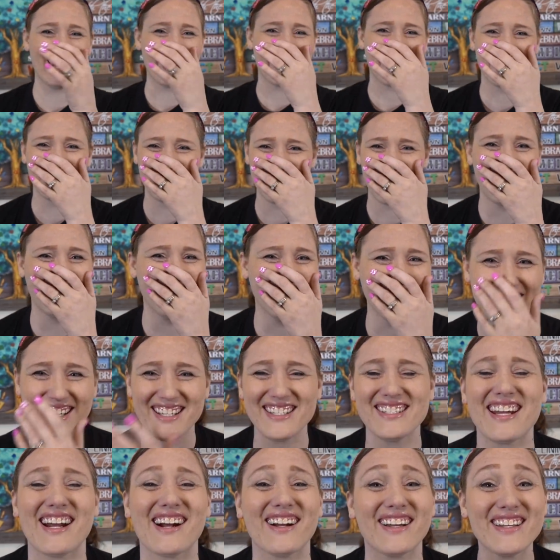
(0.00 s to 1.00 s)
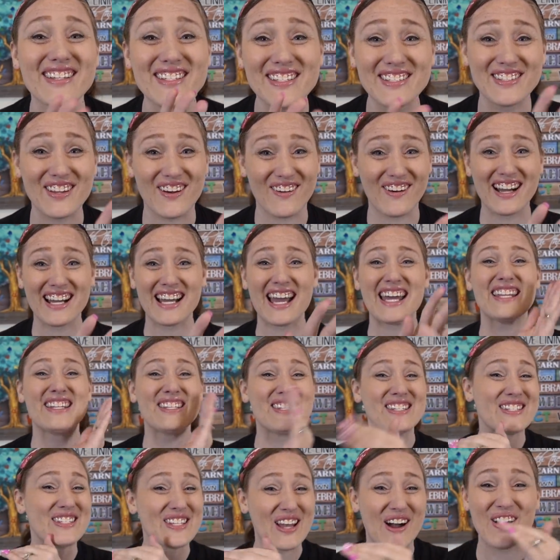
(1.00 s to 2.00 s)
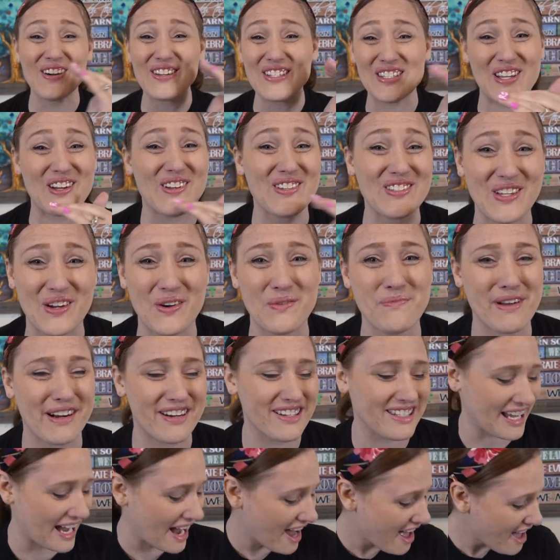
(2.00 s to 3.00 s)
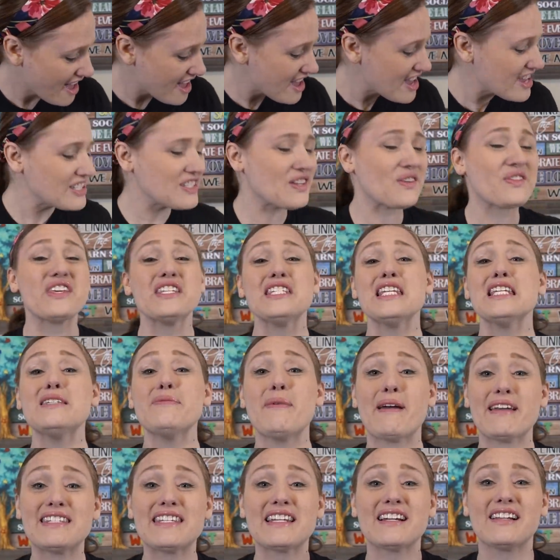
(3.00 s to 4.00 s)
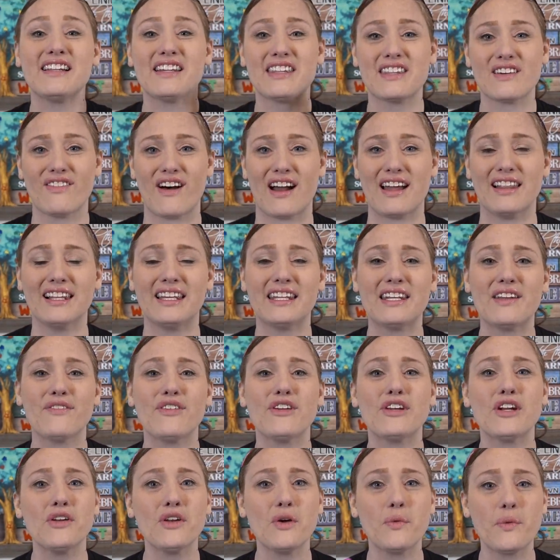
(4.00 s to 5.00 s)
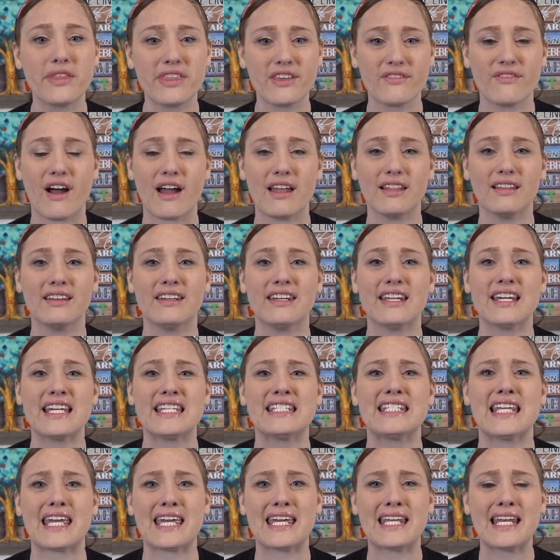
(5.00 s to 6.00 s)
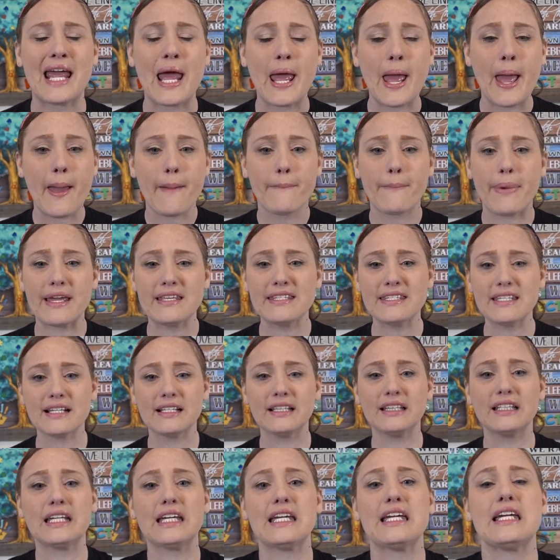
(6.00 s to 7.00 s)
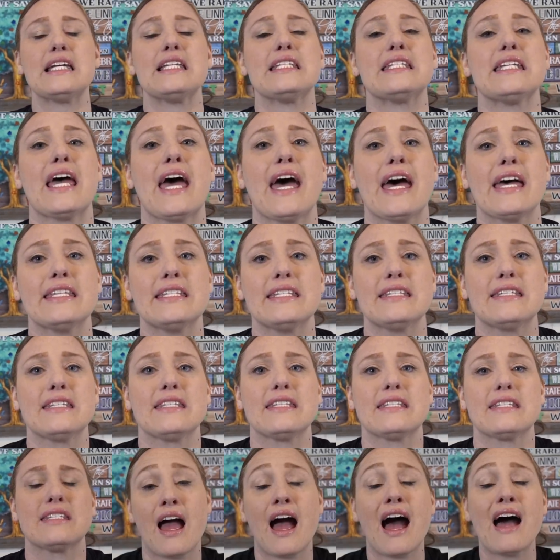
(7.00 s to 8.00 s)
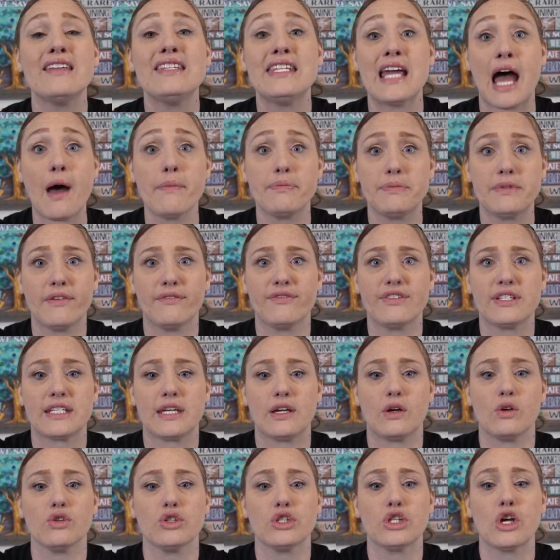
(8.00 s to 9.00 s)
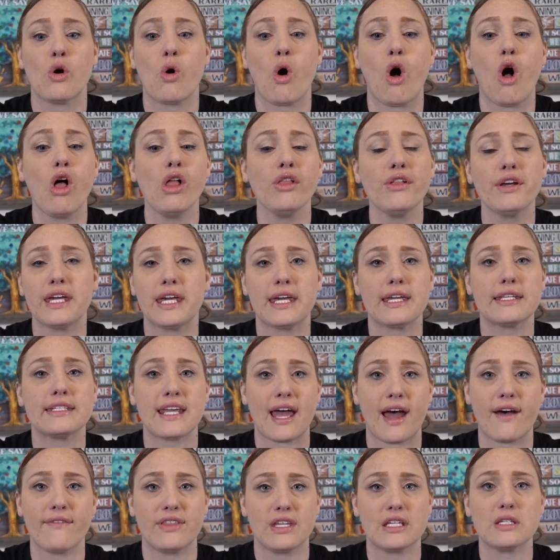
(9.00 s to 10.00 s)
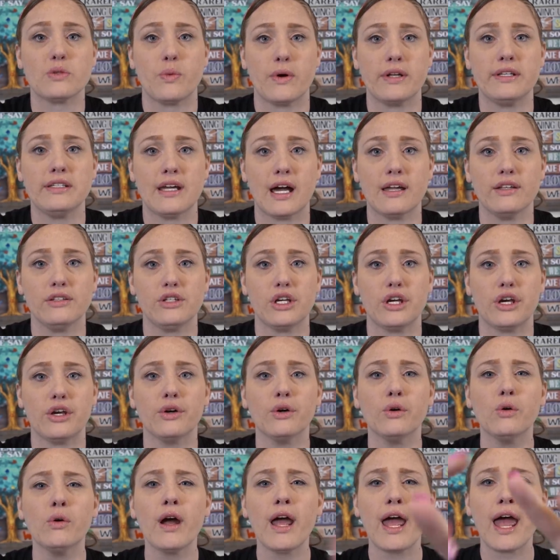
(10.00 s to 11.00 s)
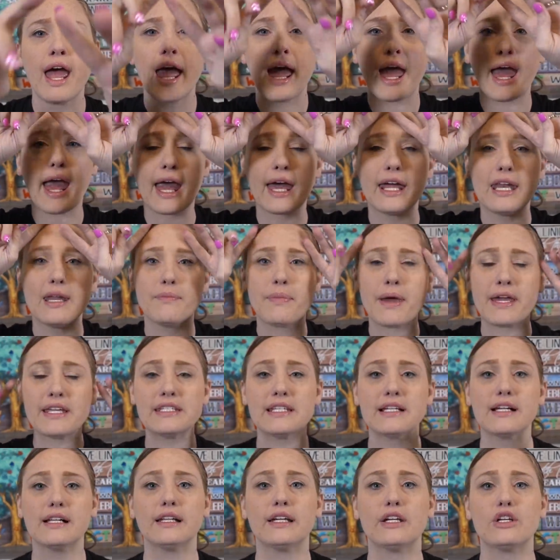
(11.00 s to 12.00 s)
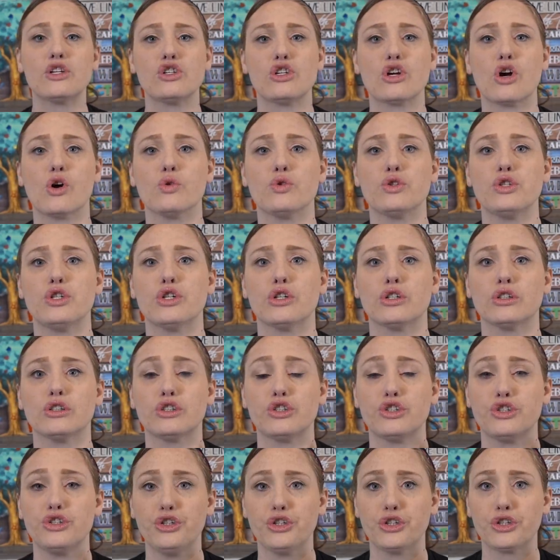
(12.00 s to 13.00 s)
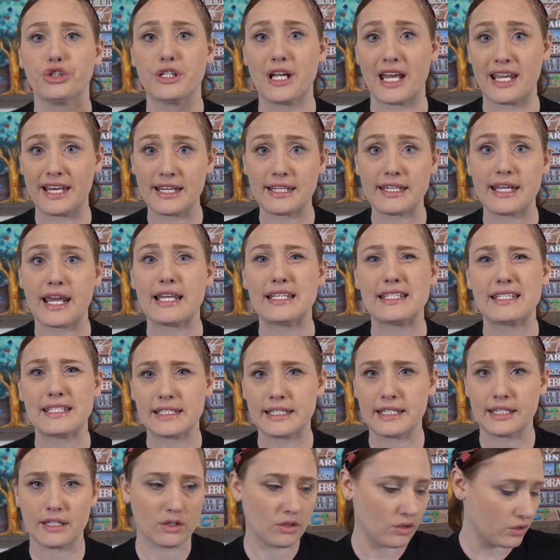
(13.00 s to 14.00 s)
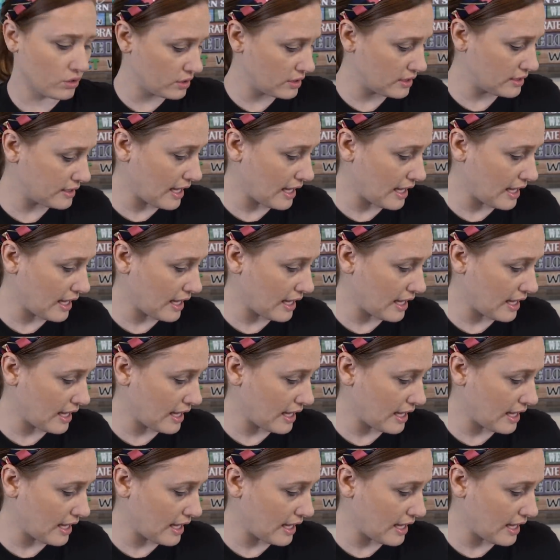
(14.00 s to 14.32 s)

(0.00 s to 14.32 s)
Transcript: I don't want to share. It's so it's so so so embarrassing. So this is basically the Vineland. If you don't know what the Vineland is, it basically tests adaptive skills. So all the kids have this one done too, and it basically shows your your day-to-day -day skills